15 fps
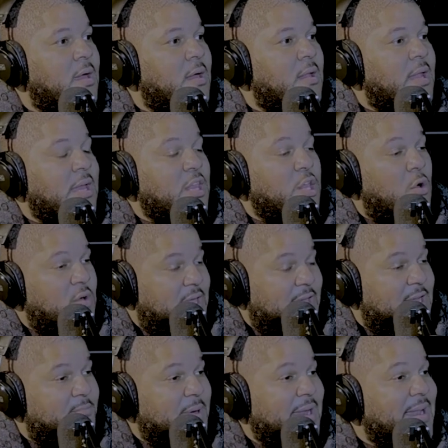Like, your
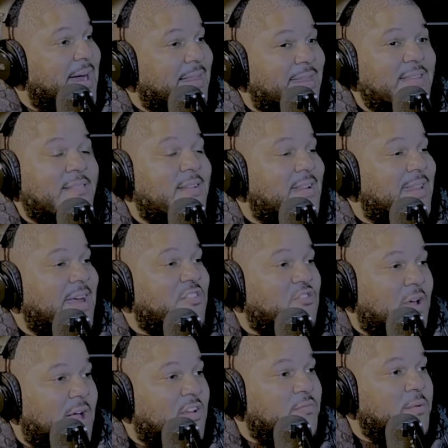kid may not listen to that
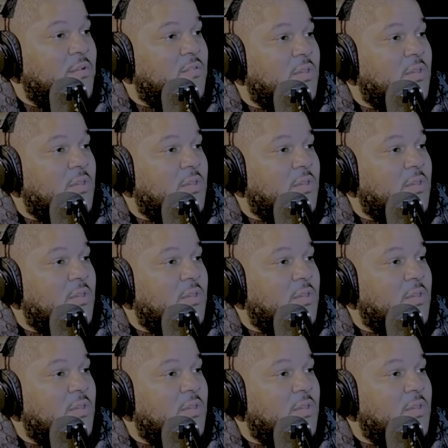trash music,